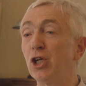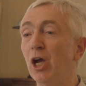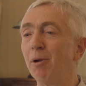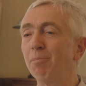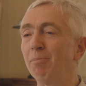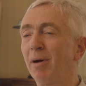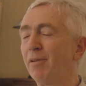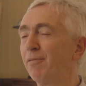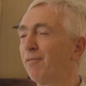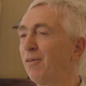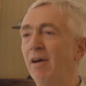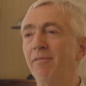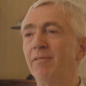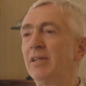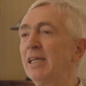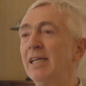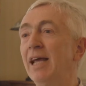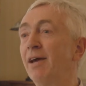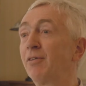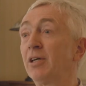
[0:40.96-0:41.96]
shown by the fact that
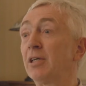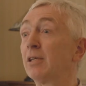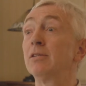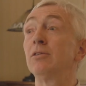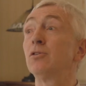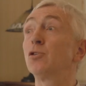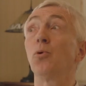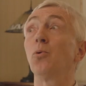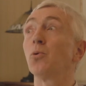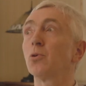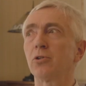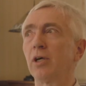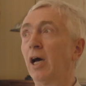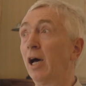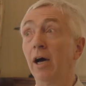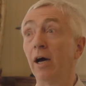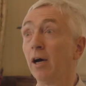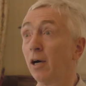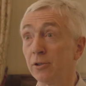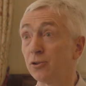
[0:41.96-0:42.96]
he never can talk to
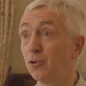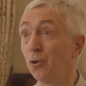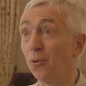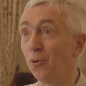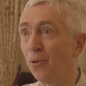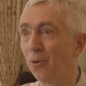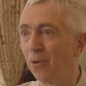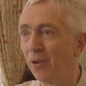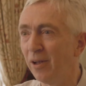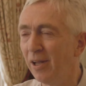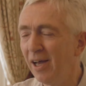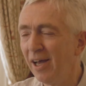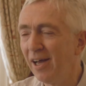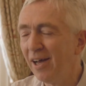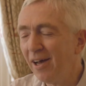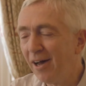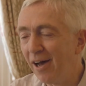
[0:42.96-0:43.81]
her at all.